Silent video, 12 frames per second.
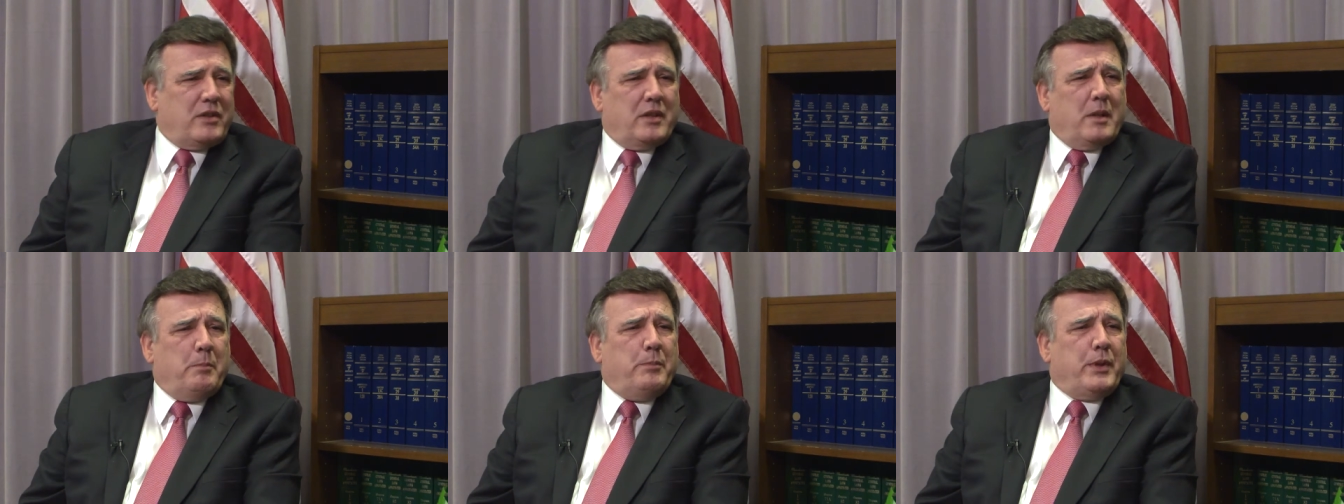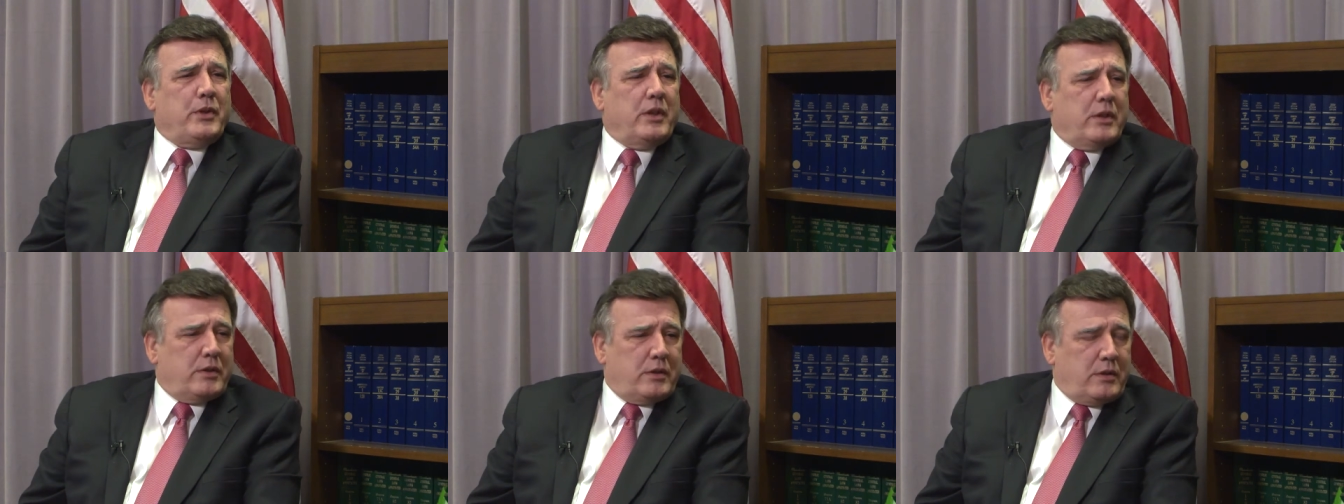in the
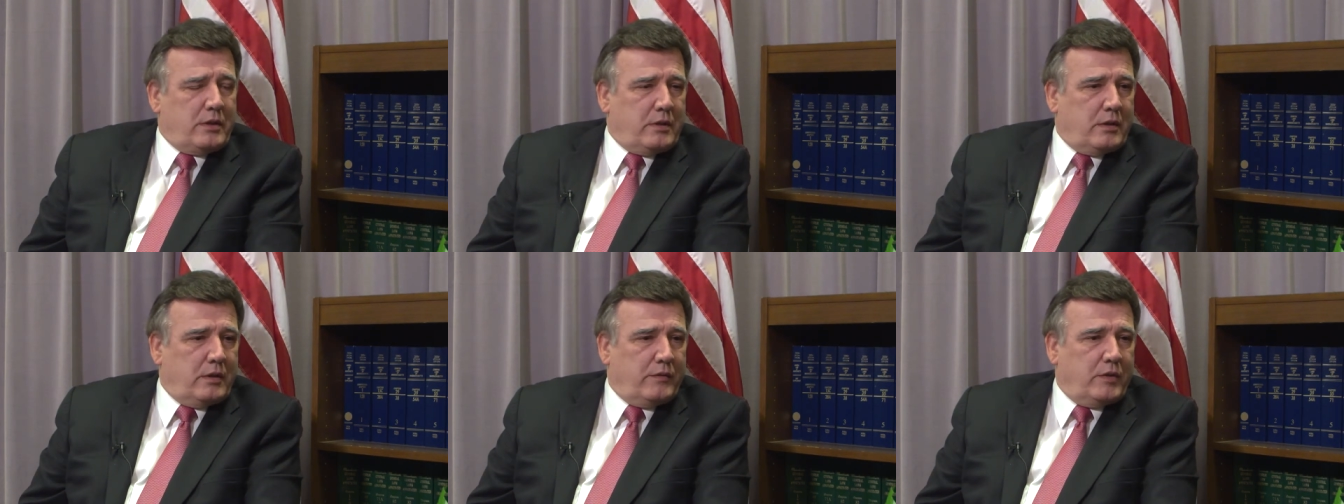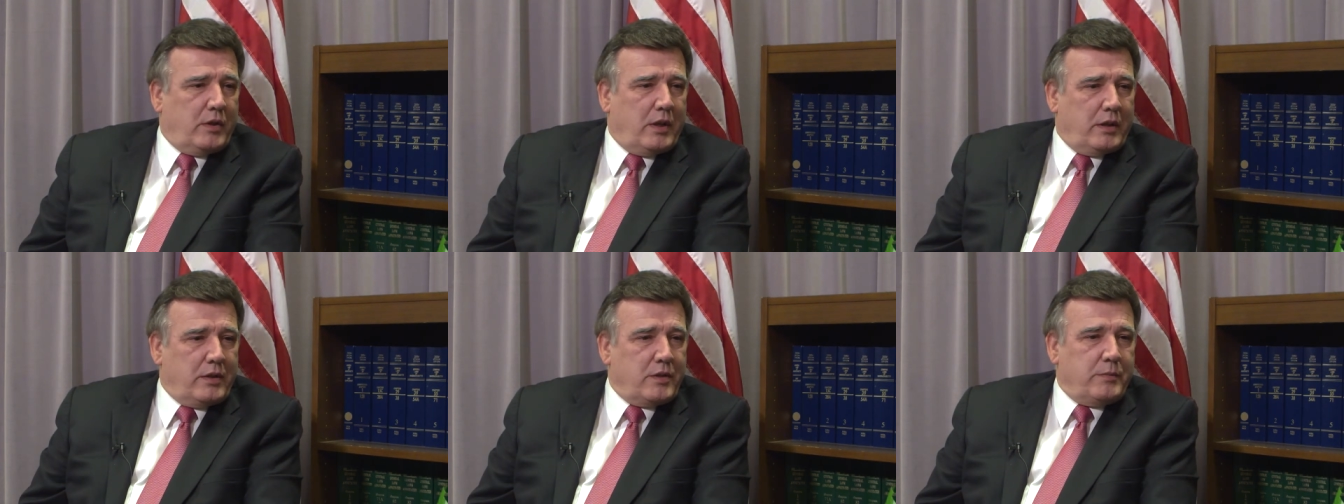billions of
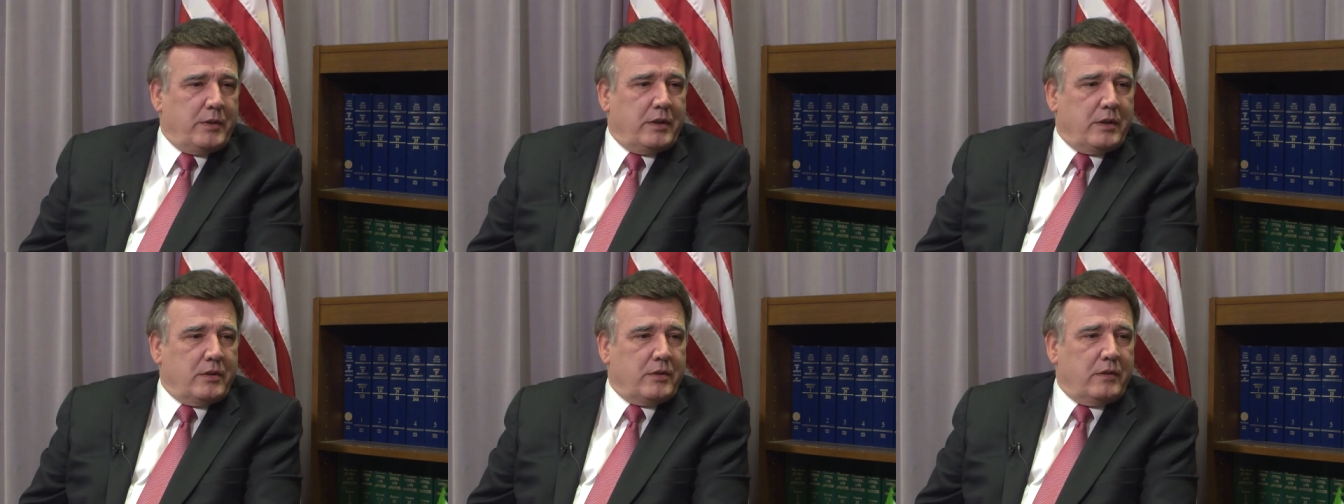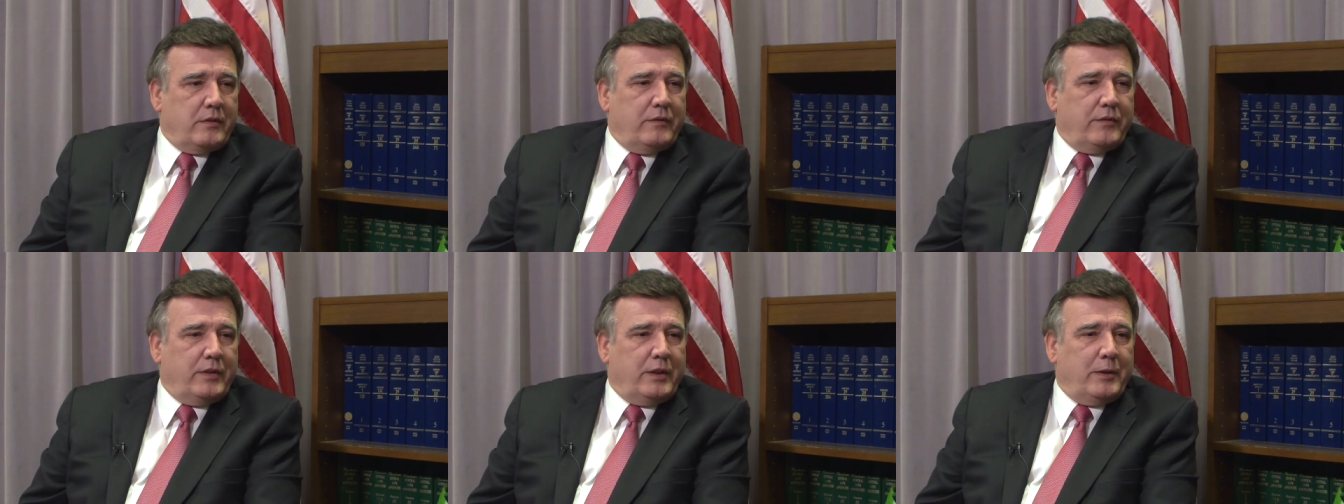dollars, because
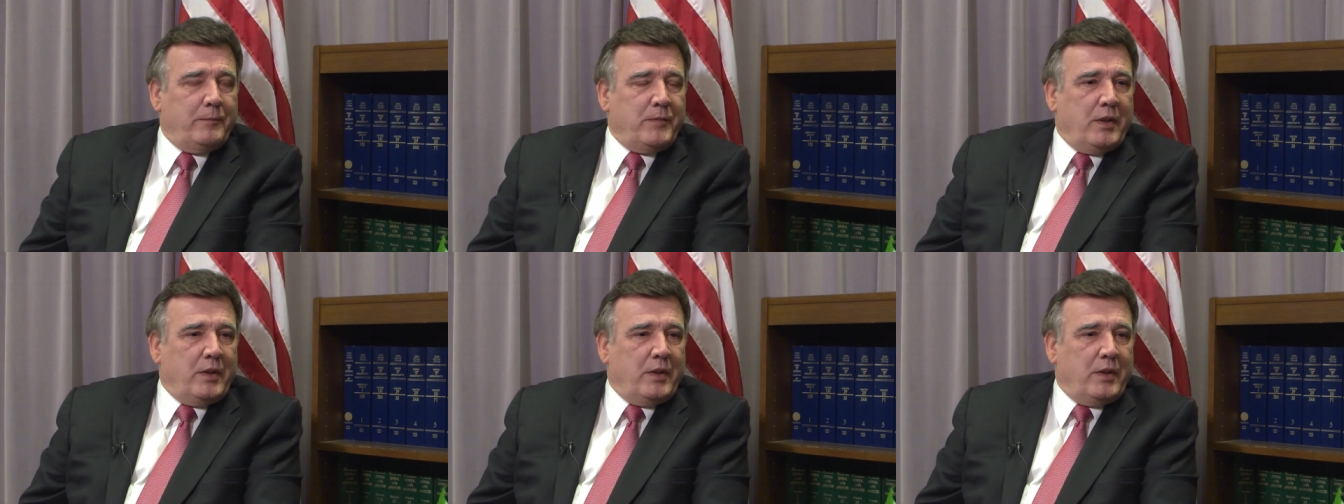of